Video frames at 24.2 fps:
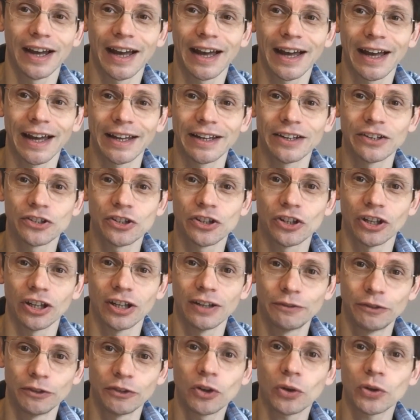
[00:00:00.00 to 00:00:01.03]
and that
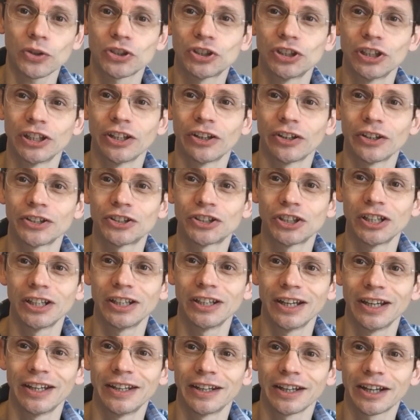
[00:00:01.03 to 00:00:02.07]
if you've got a
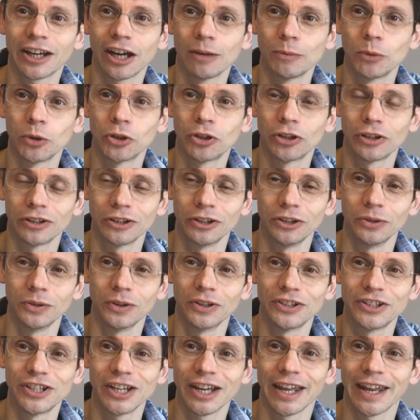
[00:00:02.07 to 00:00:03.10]
C90 in the cupboard,
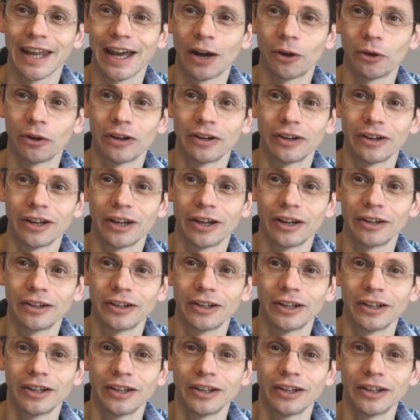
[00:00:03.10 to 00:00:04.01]
you dig it out and